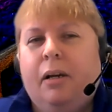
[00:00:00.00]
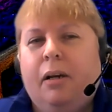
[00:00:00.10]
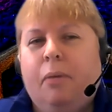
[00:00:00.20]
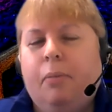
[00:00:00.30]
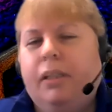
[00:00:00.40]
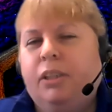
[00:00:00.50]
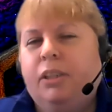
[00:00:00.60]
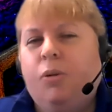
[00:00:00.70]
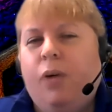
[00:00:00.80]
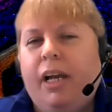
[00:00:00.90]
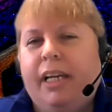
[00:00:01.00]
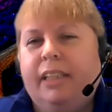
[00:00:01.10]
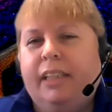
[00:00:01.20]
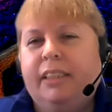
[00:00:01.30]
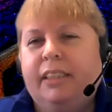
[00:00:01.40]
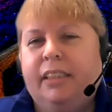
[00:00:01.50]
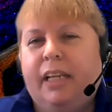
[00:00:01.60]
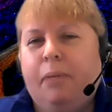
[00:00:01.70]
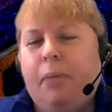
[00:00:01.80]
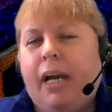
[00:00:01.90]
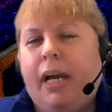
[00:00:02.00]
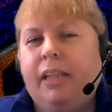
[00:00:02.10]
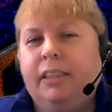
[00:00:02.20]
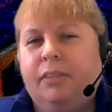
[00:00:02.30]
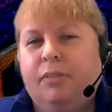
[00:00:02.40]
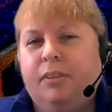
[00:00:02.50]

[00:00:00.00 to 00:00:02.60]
but as quiet and passive.